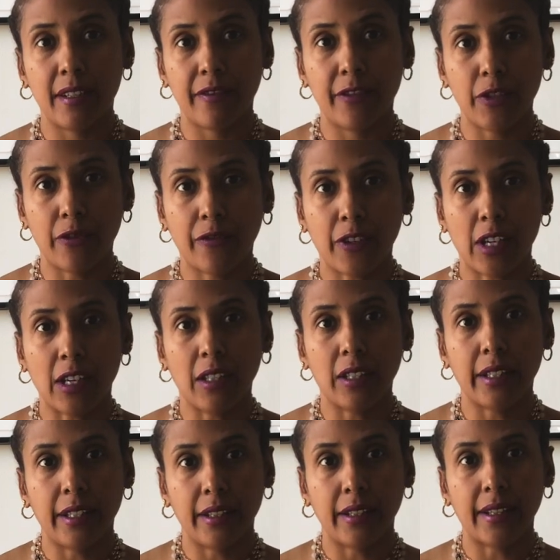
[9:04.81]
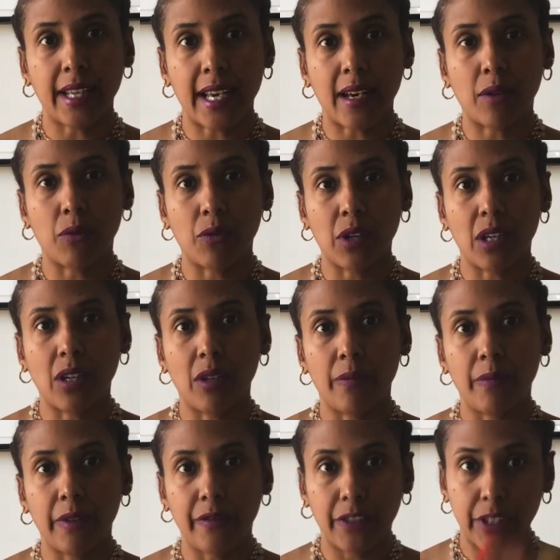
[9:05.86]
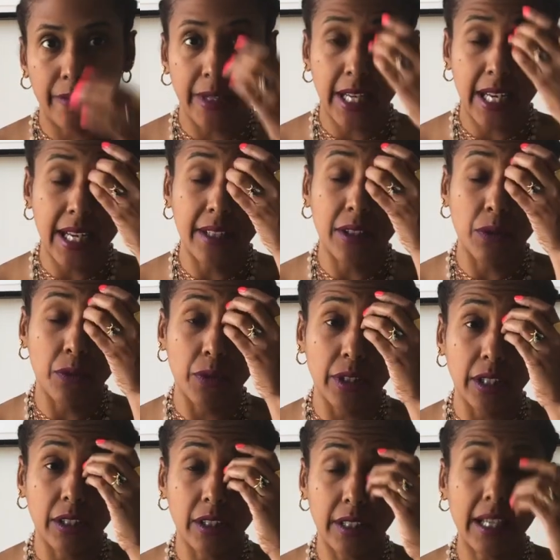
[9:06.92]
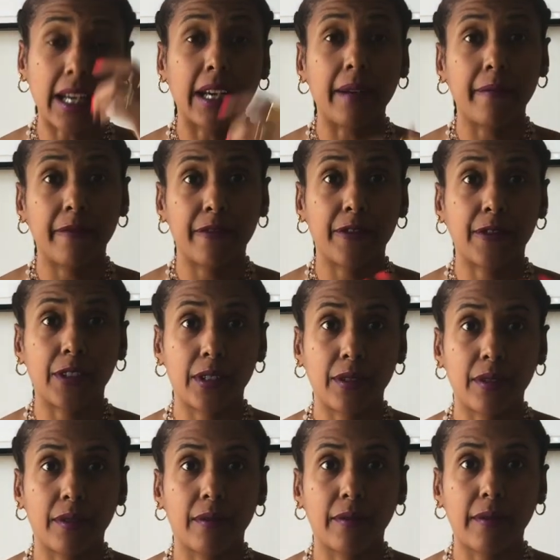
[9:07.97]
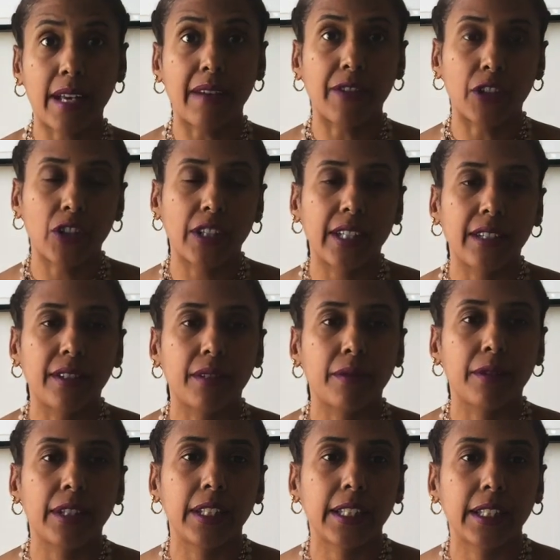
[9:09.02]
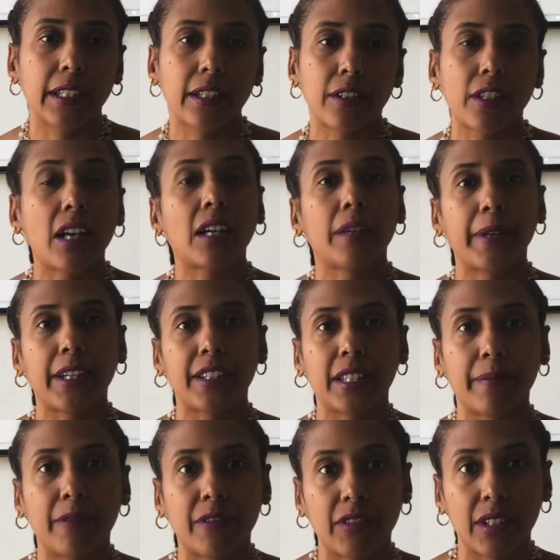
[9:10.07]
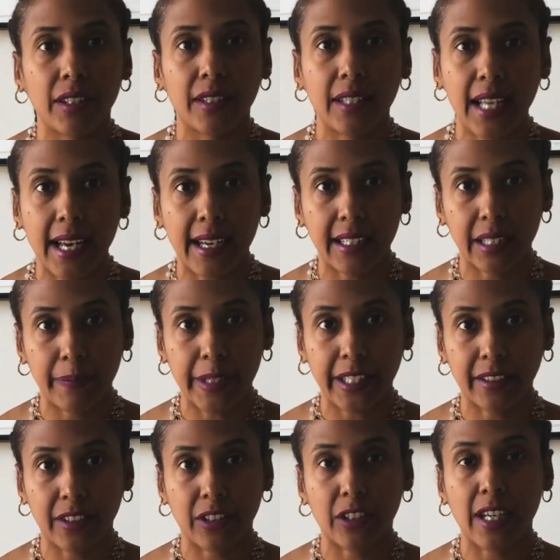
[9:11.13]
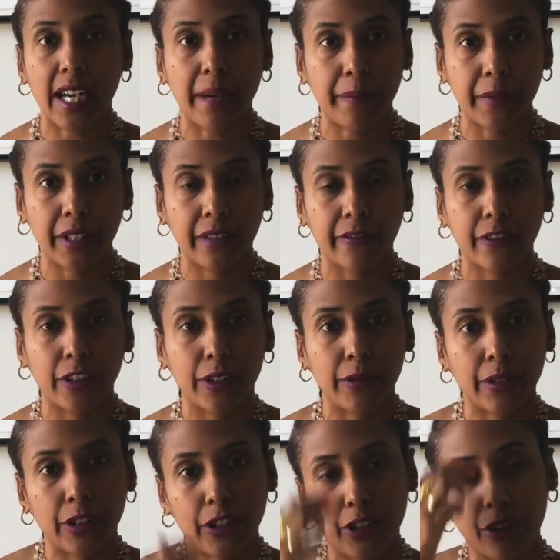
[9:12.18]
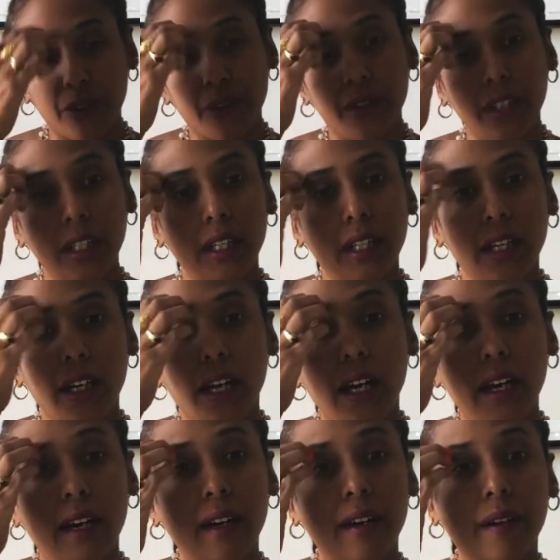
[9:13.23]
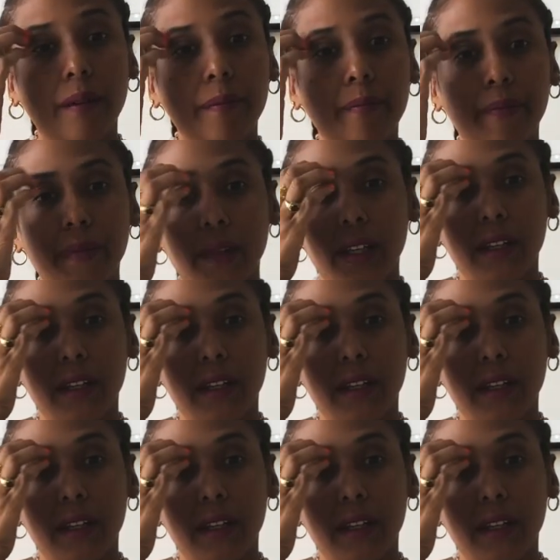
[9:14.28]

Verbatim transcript: that if you fall in that realm of Gemini, it's a really good time to have a transit reading and talk about some of these aspects that are happening for you in June. Um,